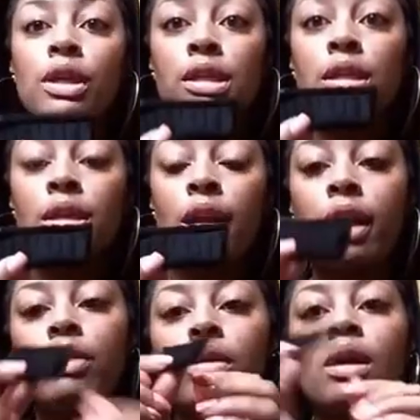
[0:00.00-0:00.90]
this inside
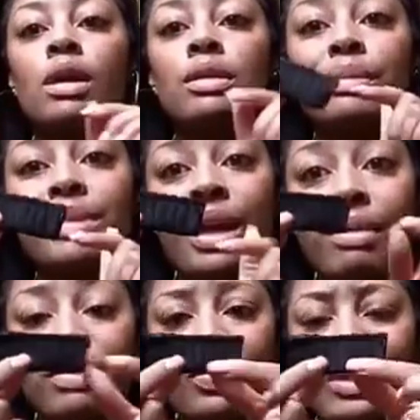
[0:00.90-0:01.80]
out.
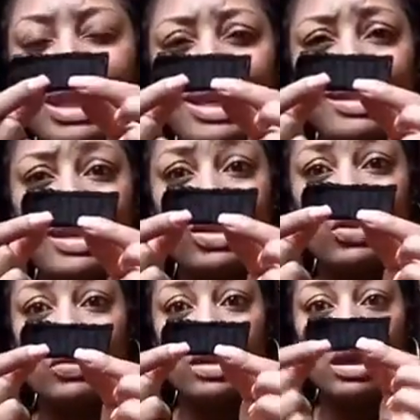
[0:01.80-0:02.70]
Sometimes when things get too
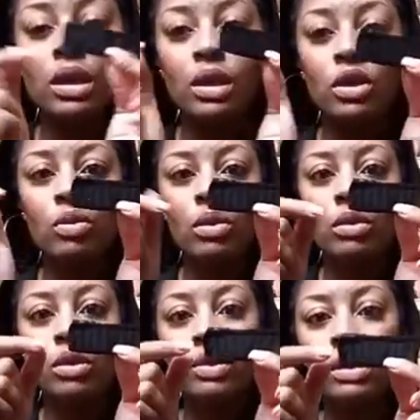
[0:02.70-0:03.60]
skinny, you would
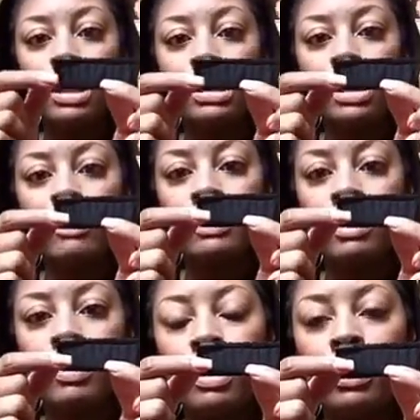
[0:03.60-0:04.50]
use a safety
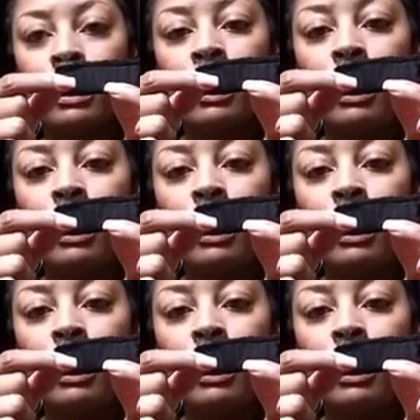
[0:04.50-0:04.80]
pin,